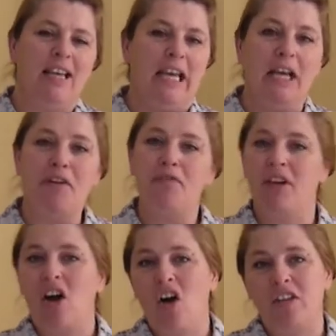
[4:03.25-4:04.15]
if
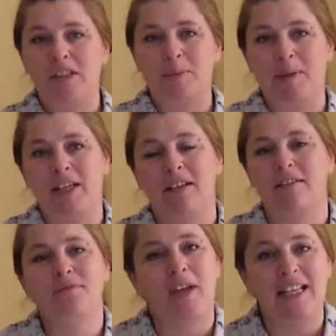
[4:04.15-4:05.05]
all these
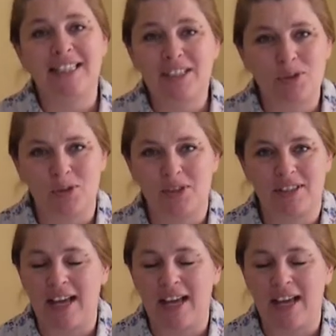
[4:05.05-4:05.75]
big fancy churches